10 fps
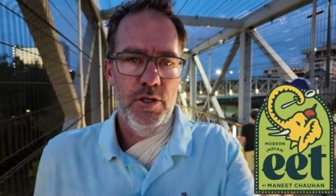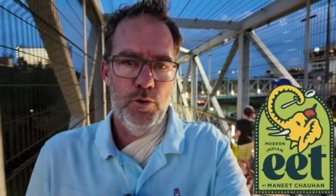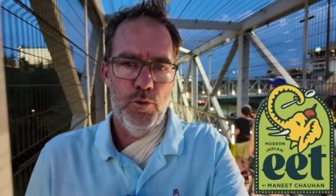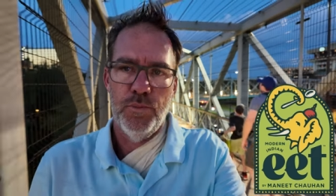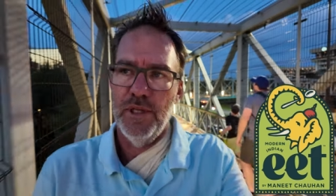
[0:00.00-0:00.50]

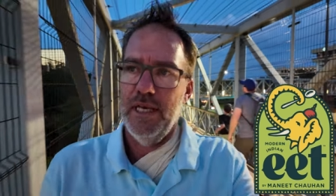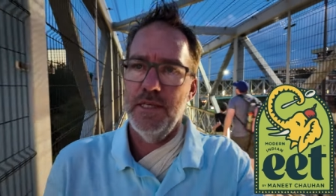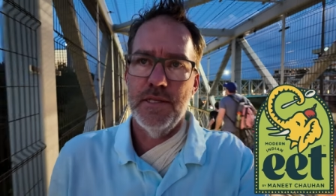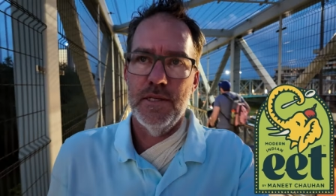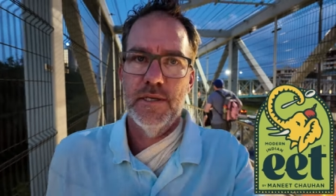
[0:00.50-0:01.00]
new
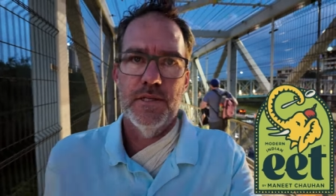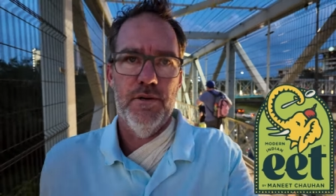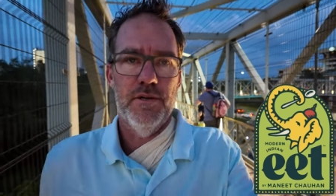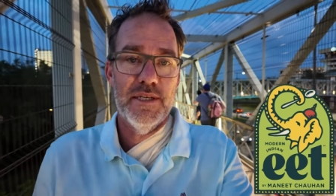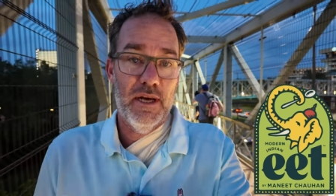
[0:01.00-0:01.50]
place,
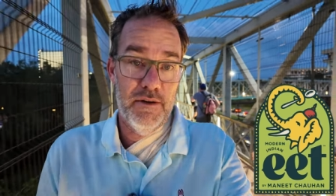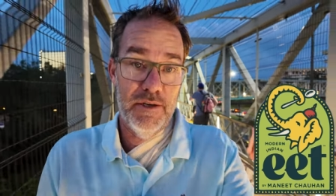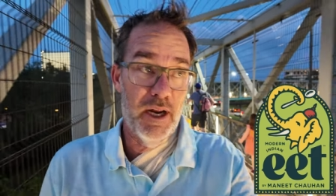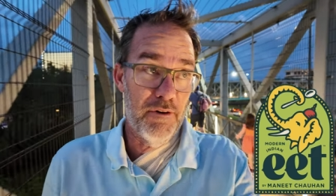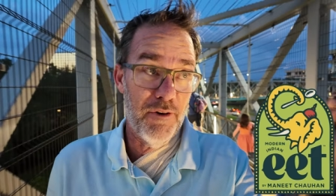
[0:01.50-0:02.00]
so it's not
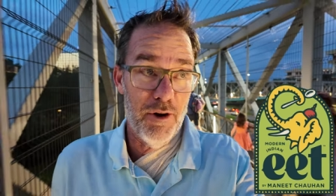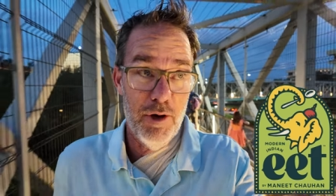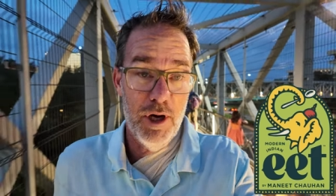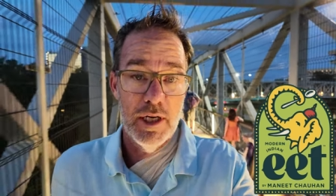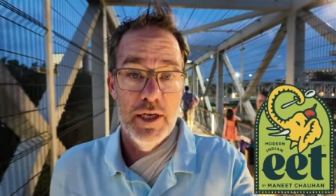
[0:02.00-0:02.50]
a far
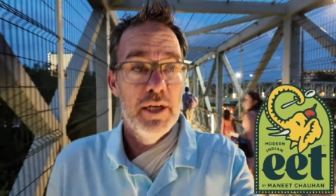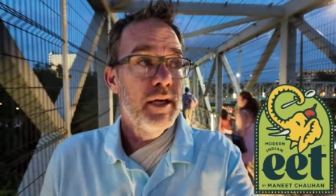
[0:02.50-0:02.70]
walk,